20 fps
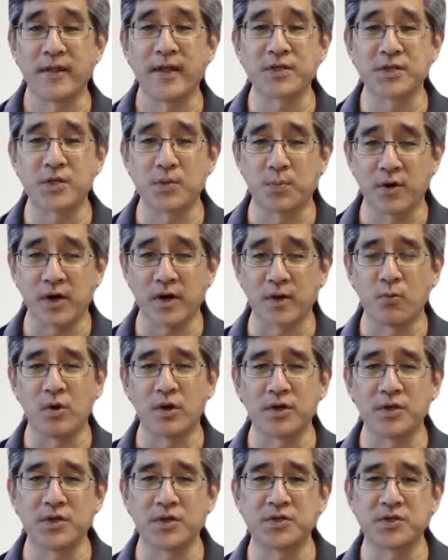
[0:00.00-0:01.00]
And that's the part I
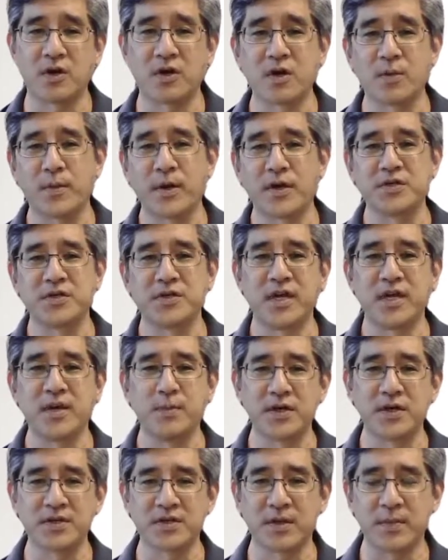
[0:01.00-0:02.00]
wanted to talk about today,
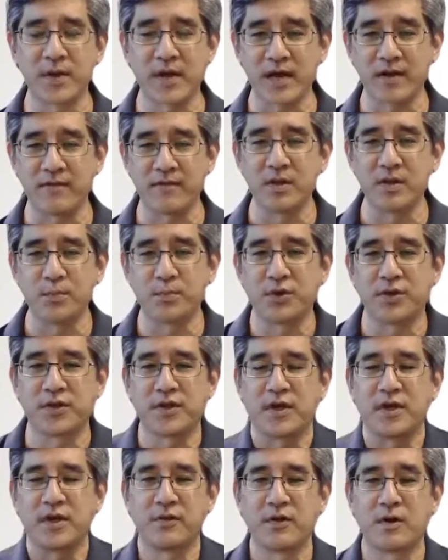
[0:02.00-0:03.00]
because I'm having them put
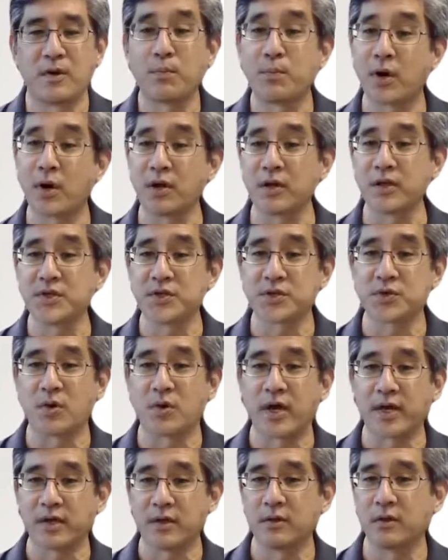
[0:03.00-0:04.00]
that in there partly so
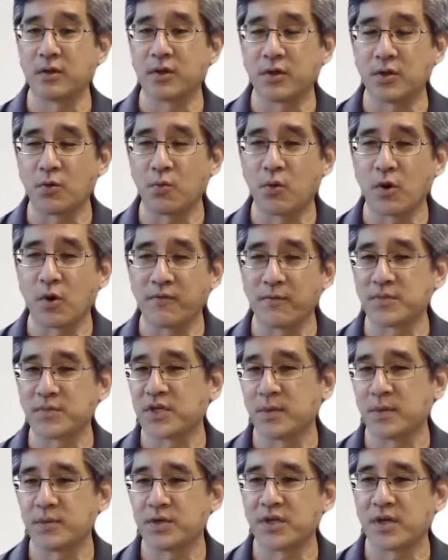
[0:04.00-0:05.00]
I can look at the work from
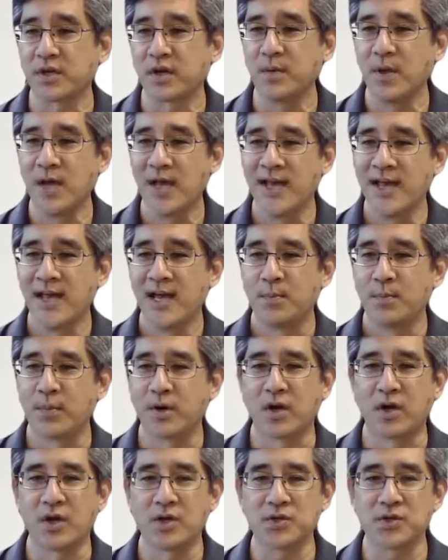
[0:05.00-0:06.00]
time to time,
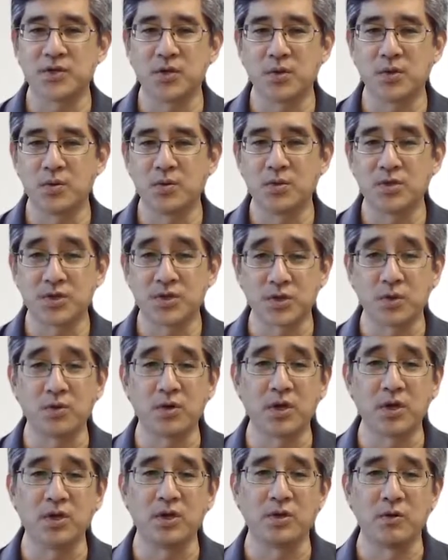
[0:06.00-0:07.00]
but also so
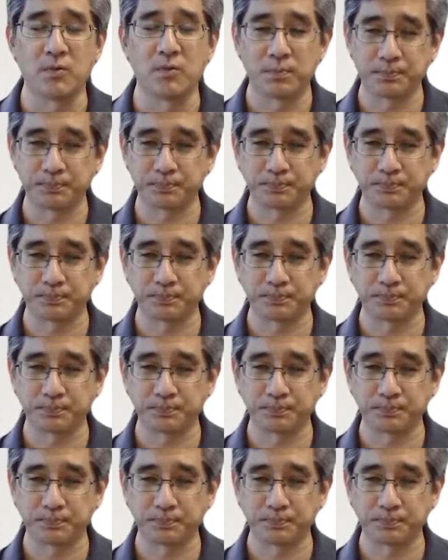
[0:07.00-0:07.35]
can you.